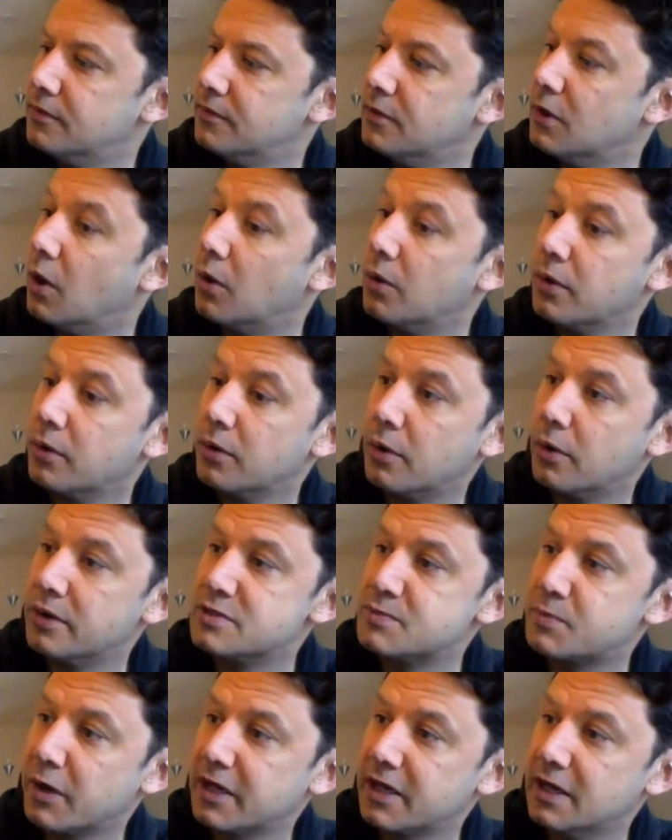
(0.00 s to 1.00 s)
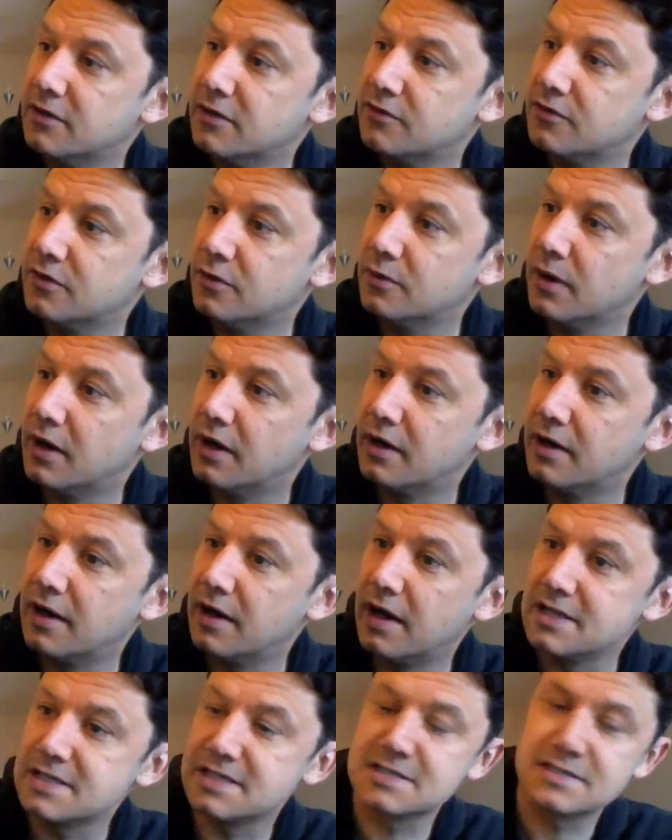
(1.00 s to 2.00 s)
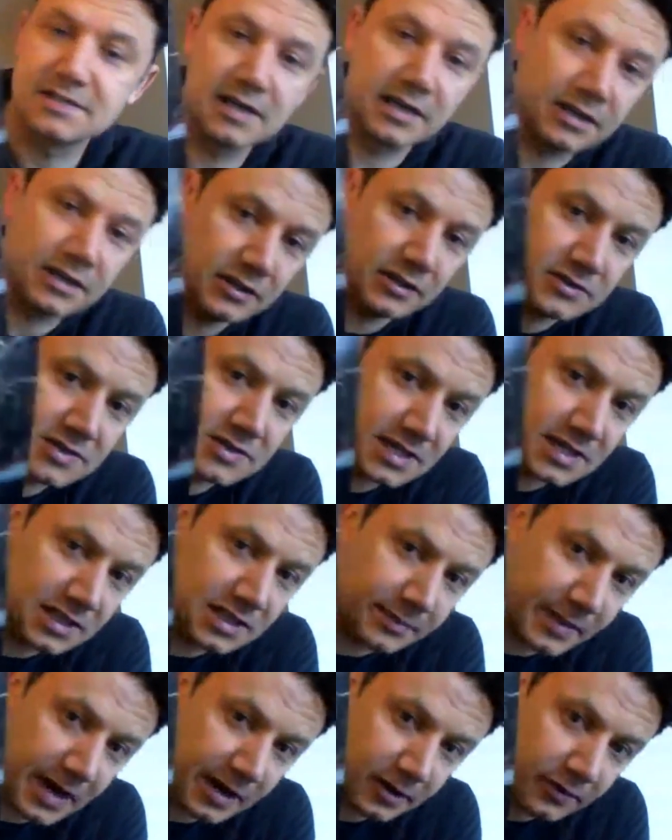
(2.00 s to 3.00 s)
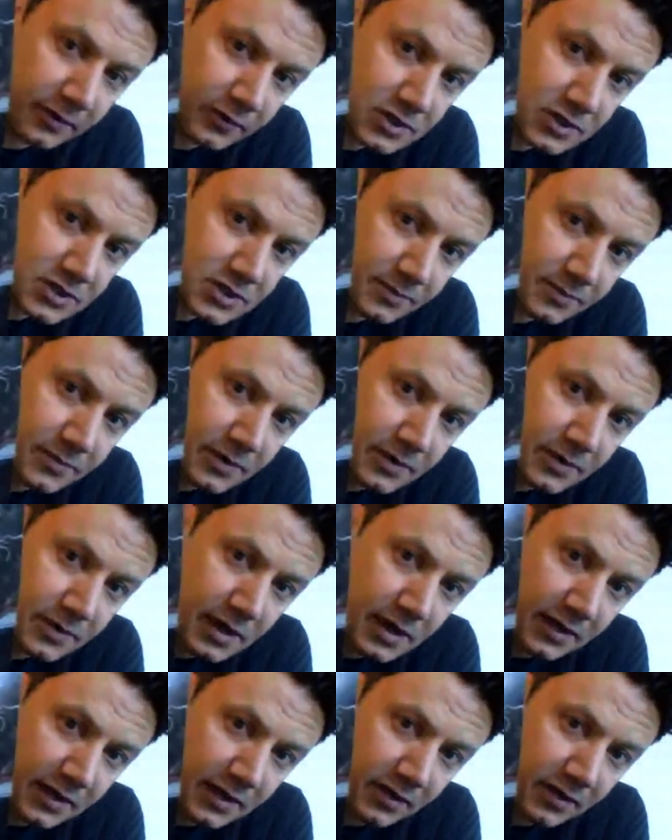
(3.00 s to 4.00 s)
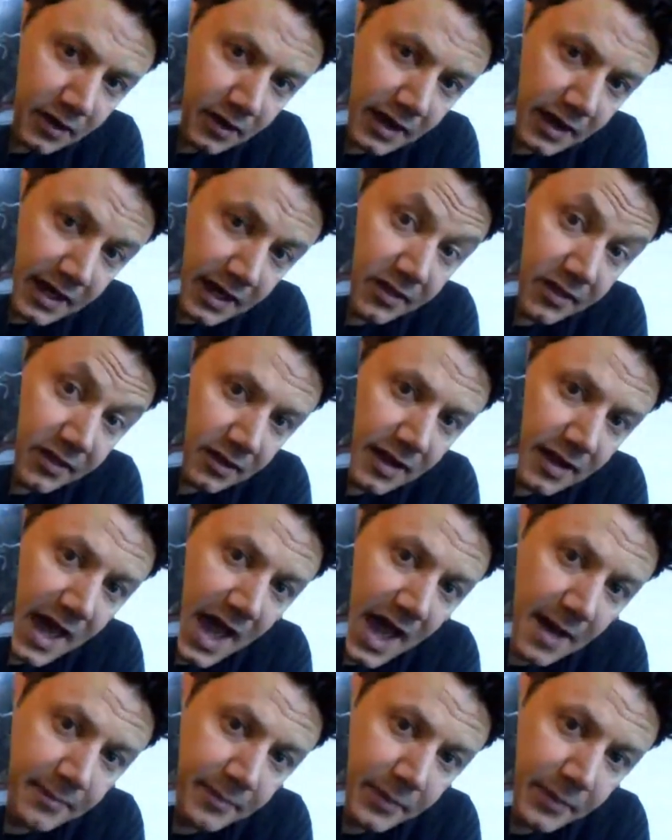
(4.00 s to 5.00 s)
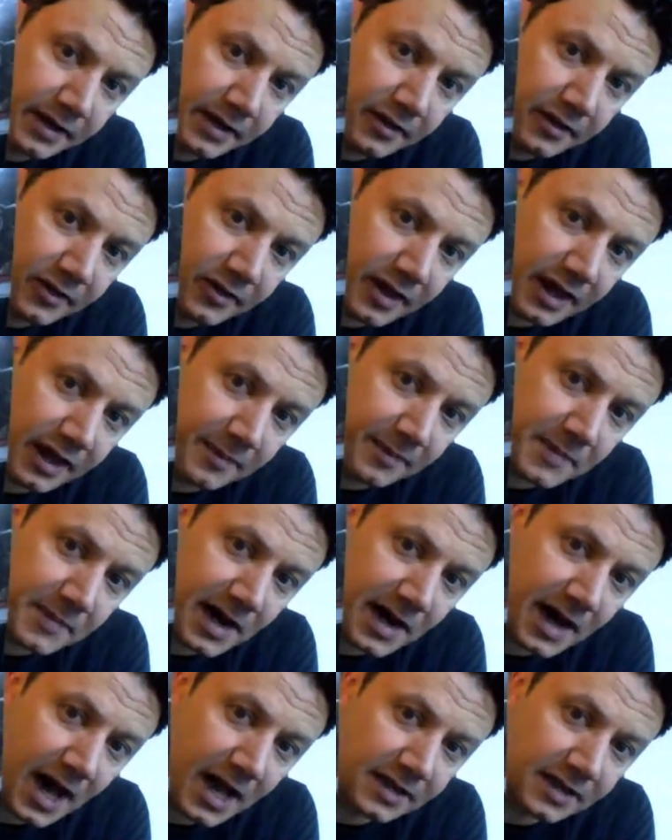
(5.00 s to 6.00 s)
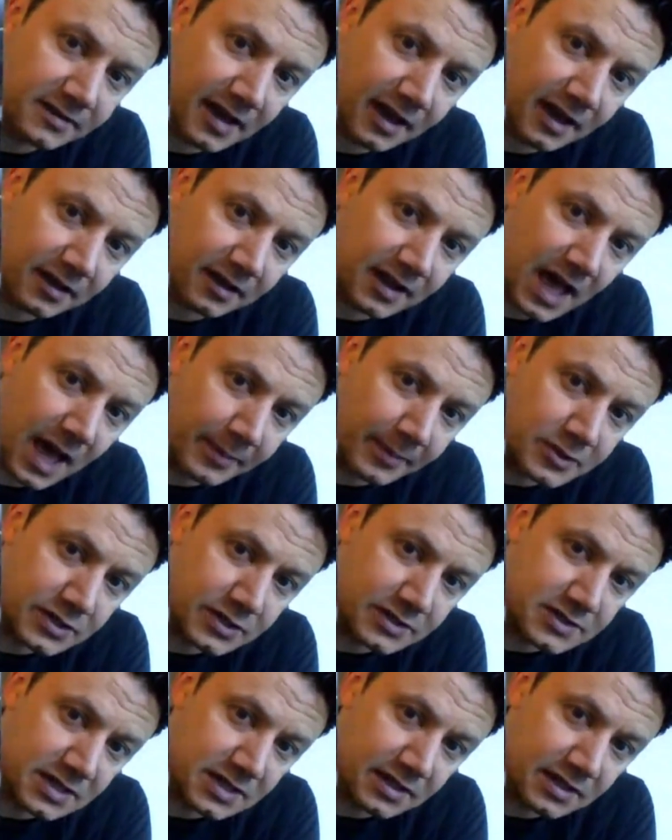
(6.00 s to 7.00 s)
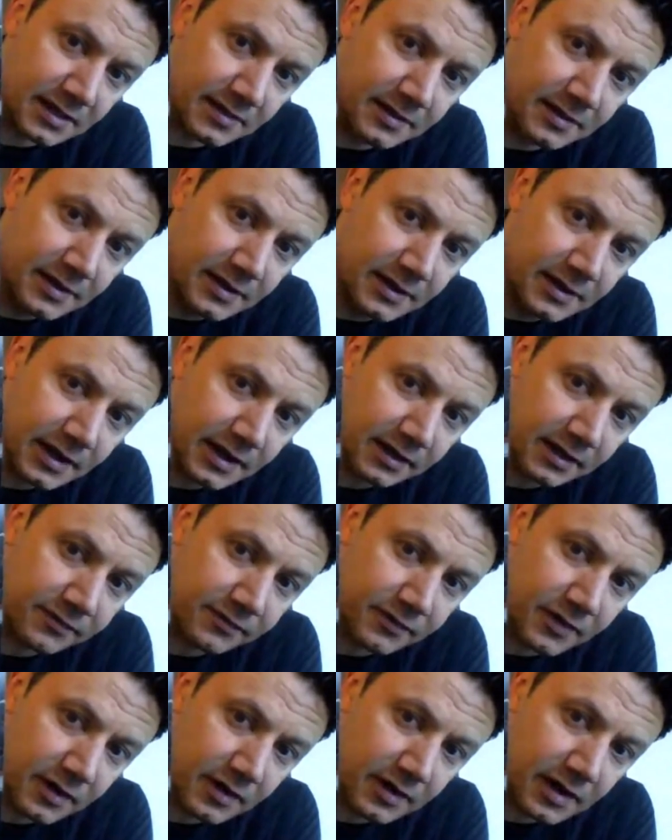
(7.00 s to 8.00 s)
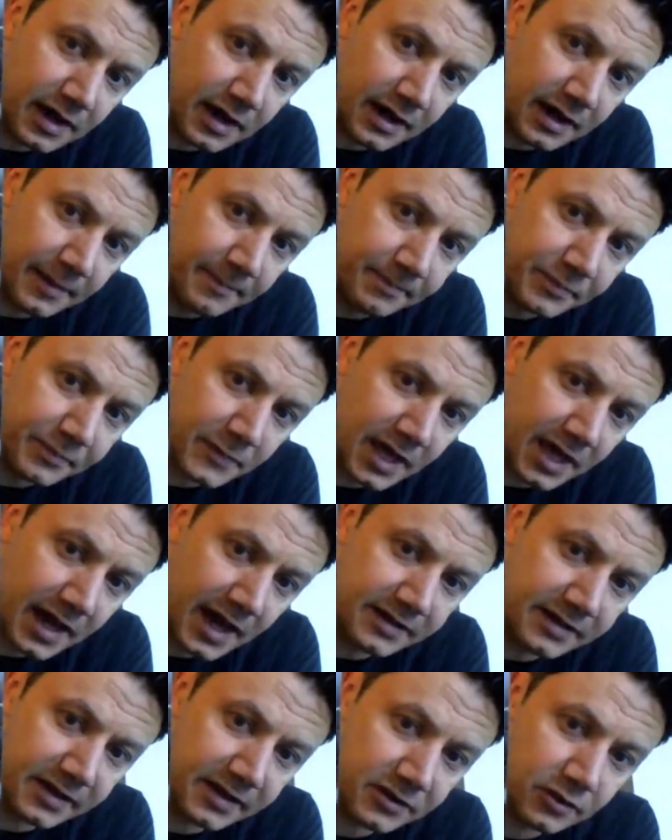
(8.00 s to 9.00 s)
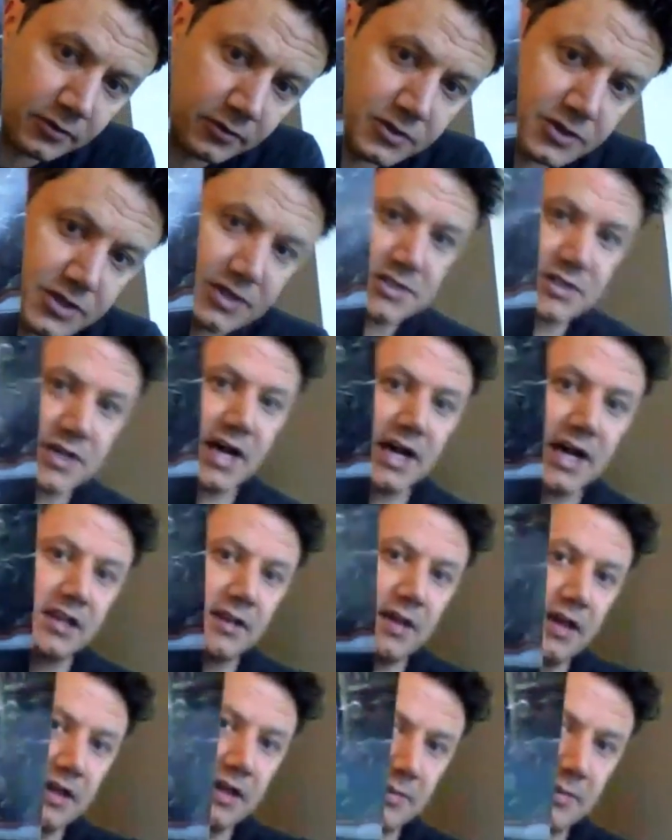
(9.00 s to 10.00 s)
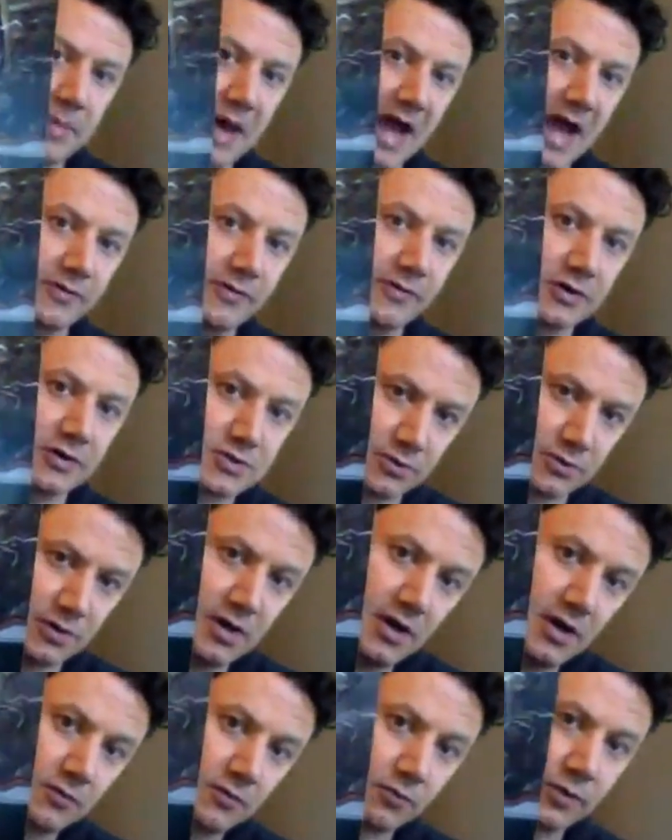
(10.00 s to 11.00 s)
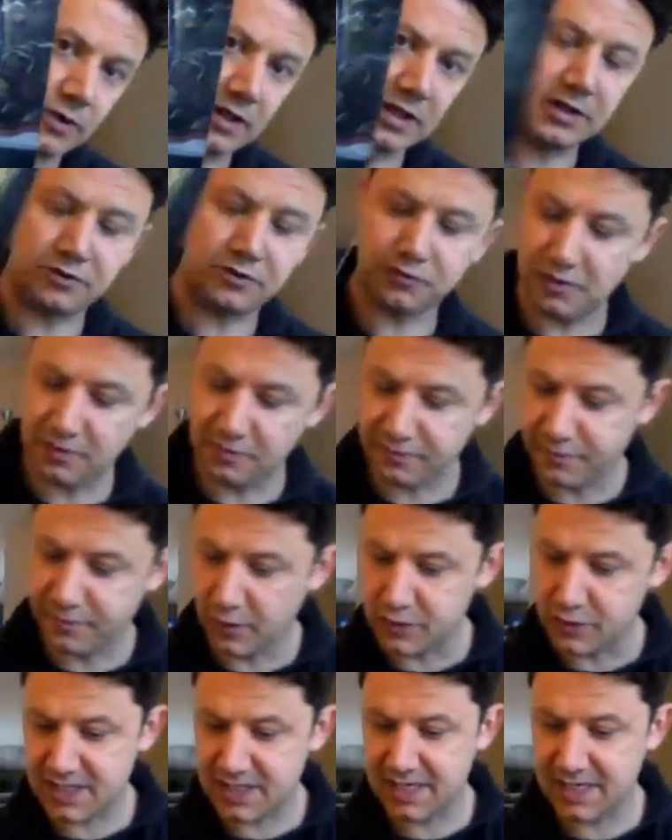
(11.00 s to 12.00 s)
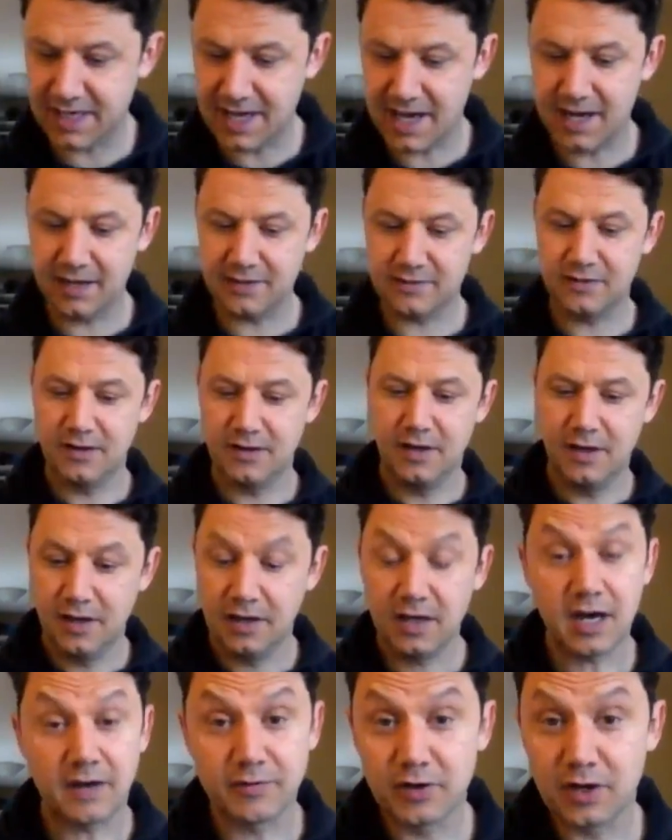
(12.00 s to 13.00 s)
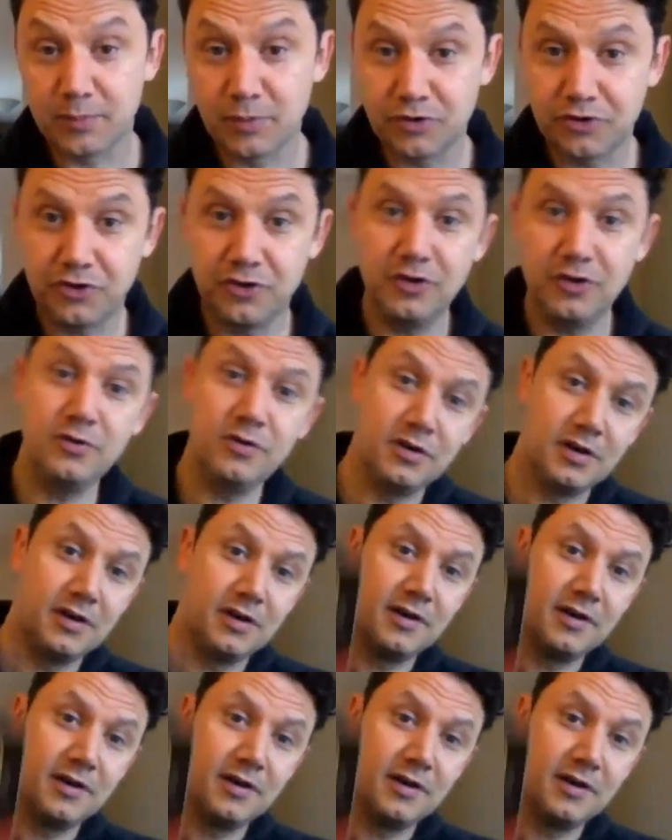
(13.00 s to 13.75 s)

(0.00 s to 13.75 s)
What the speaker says: No, it's breaking into you can see in the background there's some. It is a lab, but it is a high-tech lab. So you can see the kind of high technology design in the back there. So really interesting first kick at it. Cover number 2,